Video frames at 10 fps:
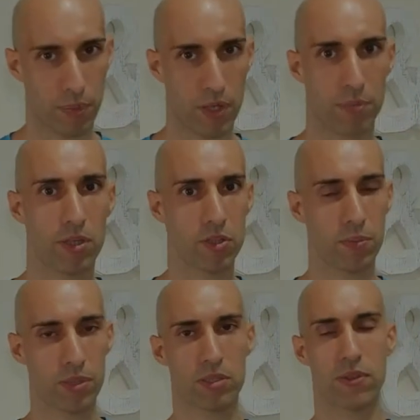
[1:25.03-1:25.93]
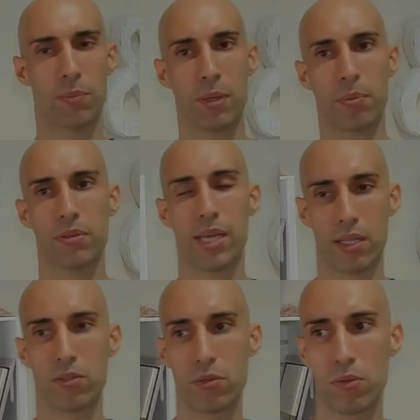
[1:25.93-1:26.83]
point because most of the people
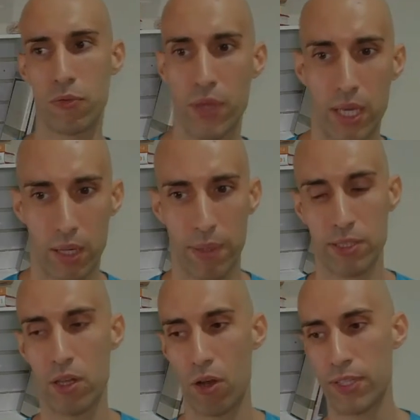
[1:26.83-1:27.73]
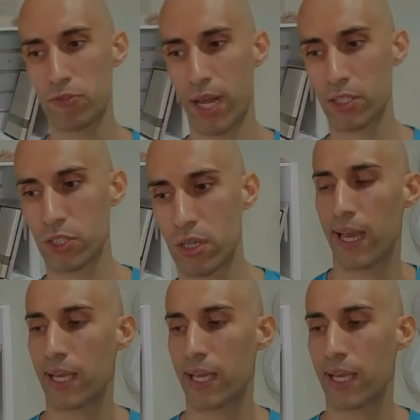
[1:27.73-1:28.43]
tend to think about the law of attraction